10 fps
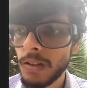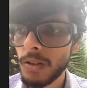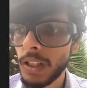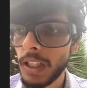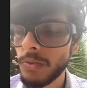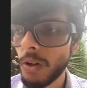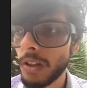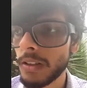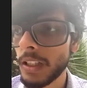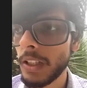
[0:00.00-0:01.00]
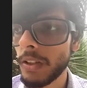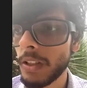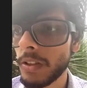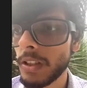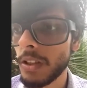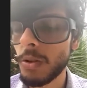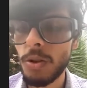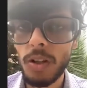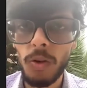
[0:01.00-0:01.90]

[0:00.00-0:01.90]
So that's what, even with the Newcron